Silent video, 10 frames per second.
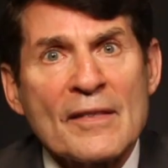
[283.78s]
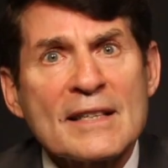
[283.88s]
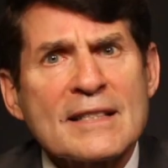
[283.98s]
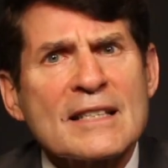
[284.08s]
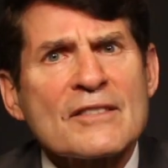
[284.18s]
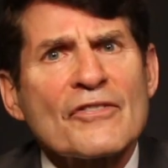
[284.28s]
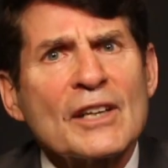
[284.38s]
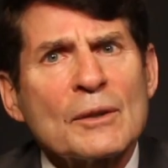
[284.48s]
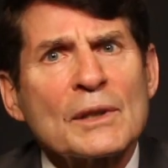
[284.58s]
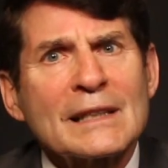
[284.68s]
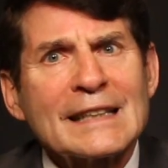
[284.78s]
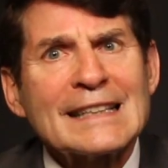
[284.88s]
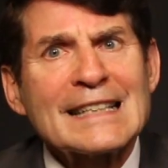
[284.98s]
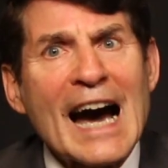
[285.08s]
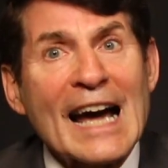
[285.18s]
This is
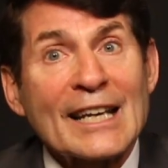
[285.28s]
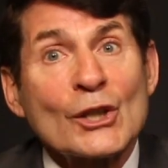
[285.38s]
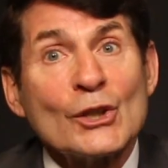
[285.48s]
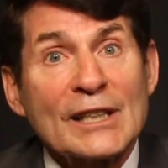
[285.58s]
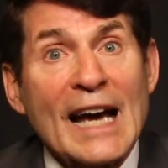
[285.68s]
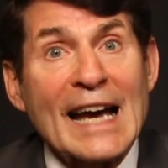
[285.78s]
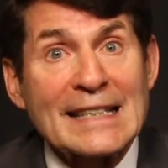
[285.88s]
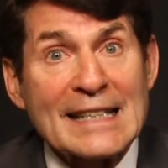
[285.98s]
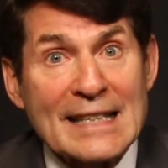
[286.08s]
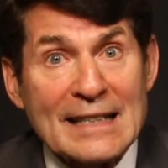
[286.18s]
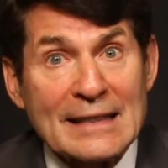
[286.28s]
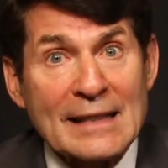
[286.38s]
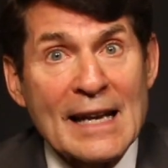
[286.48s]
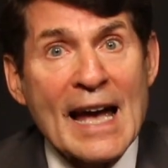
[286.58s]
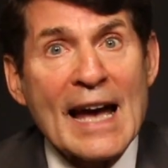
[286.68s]
frequently not a good idea,
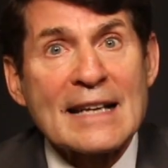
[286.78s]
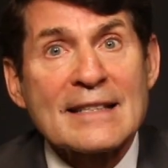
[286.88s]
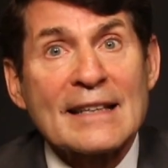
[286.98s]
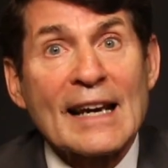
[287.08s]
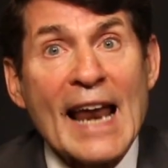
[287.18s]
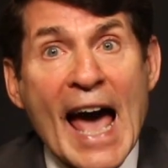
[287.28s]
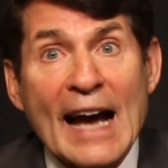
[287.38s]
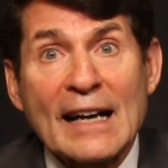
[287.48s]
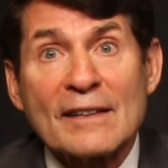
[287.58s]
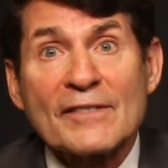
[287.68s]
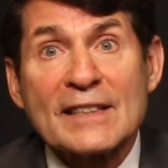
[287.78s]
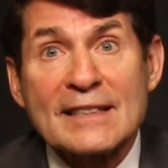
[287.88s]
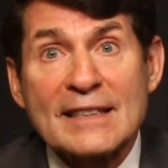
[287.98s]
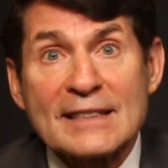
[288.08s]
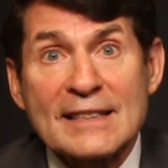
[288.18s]
as the lack of a
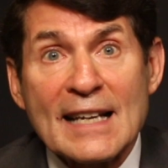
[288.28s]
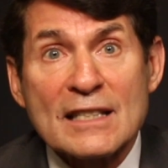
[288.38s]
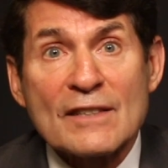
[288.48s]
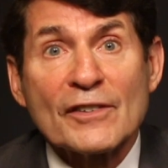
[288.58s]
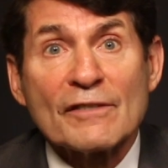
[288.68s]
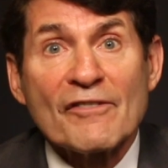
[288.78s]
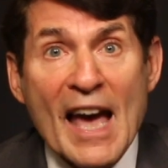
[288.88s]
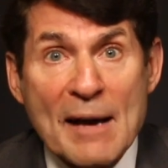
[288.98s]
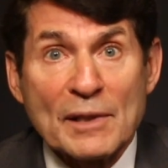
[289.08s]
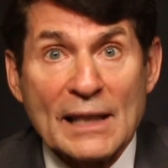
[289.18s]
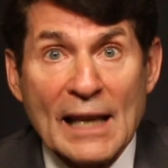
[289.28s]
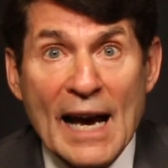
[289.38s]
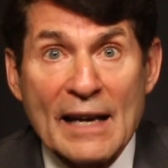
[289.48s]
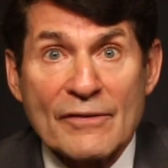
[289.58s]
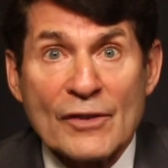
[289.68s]
successful family
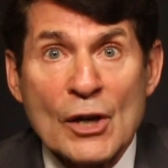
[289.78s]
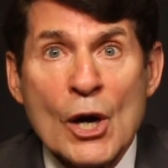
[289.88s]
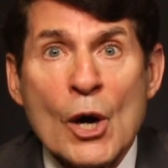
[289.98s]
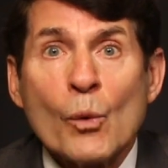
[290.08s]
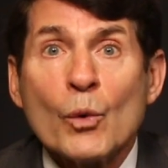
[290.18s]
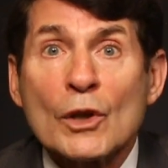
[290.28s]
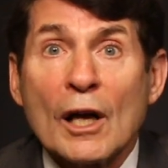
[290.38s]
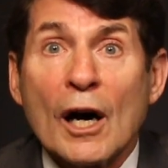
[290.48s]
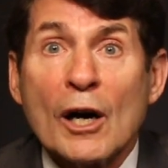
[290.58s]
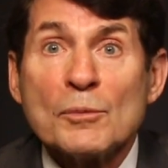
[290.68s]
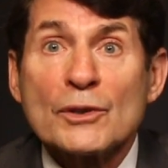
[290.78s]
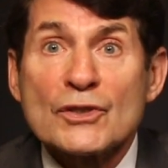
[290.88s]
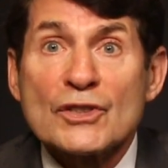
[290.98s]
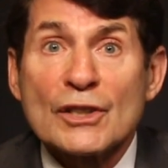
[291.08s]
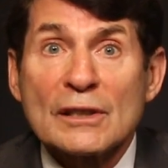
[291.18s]
life will
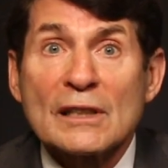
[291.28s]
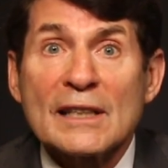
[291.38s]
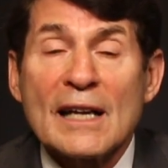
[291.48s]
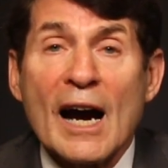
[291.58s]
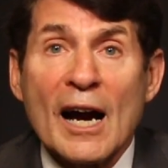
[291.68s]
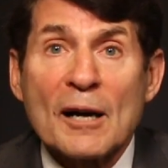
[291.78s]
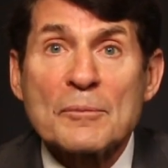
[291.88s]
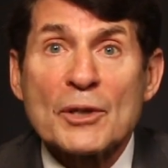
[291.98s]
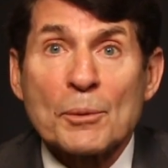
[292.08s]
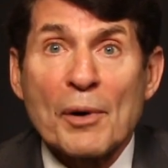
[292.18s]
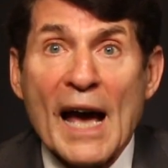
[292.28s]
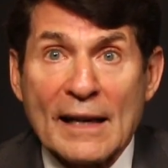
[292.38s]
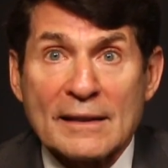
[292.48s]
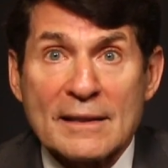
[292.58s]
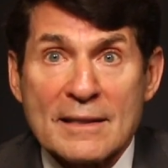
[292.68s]
almost certainly harm your
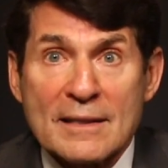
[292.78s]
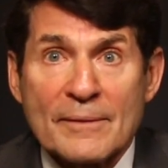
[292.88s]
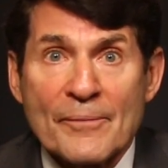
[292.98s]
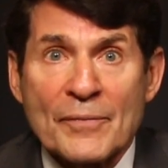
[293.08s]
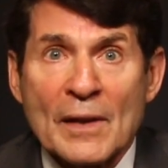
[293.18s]
practice.